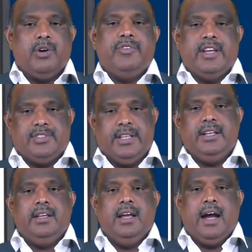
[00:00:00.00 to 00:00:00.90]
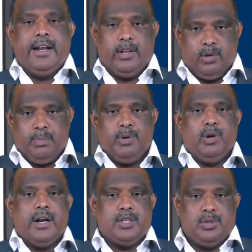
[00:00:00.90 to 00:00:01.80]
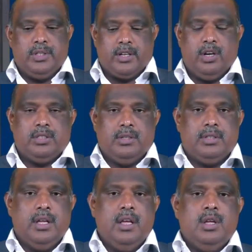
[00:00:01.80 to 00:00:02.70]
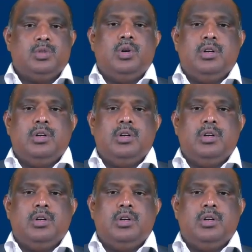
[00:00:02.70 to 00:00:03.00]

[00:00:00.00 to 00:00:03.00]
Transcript: That what we have seen, and I hope you understood the concepts.